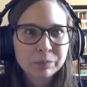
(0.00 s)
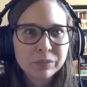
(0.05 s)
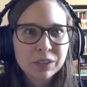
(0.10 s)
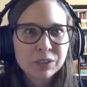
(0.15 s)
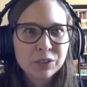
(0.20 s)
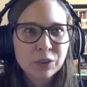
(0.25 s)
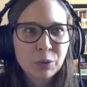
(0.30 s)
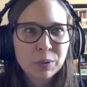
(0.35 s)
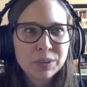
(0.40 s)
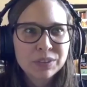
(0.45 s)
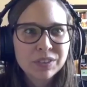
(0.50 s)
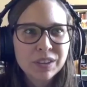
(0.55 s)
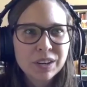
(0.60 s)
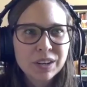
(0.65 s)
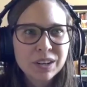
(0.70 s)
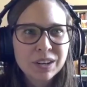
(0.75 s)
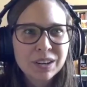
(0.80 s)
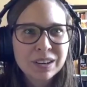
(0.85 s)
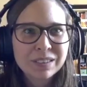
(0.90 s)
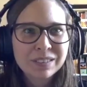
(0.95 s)
So was
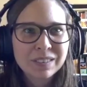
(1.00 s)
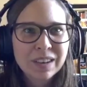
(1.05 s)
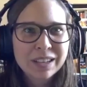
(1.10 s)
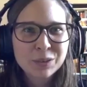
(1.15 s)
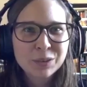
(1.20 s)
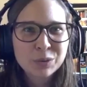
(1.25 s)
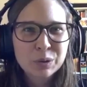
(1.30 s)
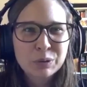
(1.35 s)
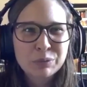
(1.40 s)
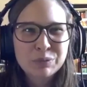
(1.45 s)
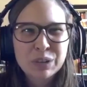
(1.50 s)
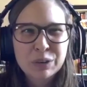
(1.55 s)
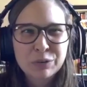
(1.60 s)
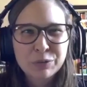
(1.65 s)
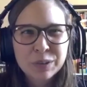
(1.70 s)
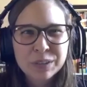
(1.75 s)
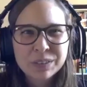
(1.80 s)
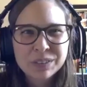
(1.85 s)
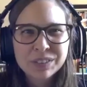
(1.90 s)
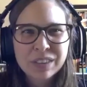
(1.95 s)
there any sort of
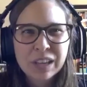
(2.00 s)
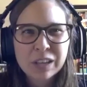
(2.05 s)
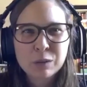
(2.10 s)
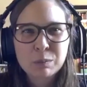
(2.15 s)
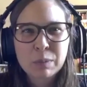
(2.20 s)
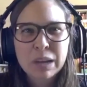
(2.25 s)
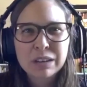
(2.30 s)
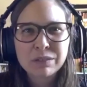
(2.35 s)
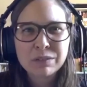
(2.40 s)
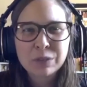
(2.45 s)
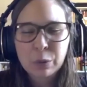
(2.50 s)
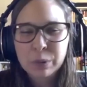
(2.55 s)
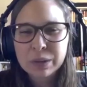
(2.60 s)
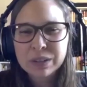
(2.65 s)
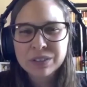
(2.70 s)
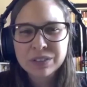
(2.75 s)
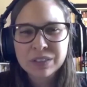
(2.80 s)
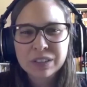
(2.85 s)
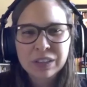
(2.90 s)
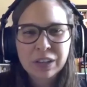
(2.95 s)
difference that you may have
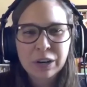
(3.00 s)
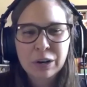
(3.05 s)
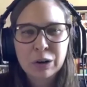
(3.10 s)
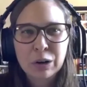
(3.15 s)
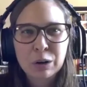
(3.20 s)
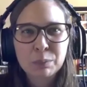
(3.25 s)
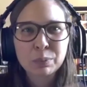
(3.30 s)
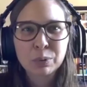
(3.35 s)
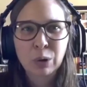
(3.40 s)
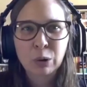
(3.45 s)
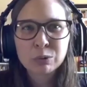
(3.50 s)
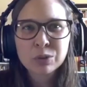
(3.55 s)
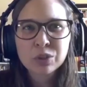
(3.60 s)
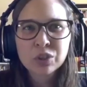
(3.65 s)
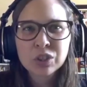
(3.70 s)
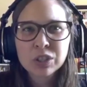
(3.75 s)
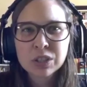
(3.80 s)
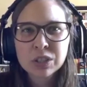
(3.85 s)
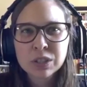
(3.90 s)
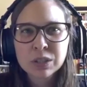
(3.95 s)
noticed in their approach
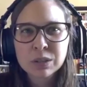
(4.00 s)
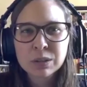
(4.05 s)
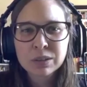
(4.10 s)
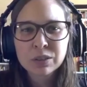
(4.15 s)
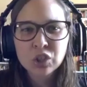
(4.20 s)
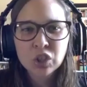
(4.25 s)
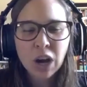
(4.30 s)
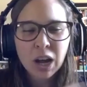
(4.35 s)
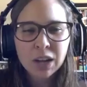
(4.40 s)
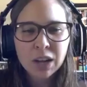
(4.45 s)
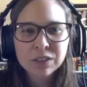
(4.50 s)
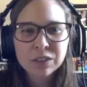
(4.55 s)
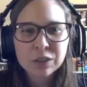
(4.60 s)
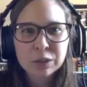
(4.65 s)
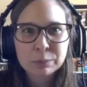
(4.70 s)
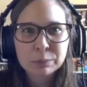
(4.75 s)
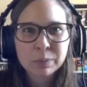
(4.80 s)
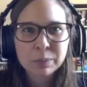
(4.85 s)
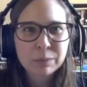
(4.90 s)
to shots or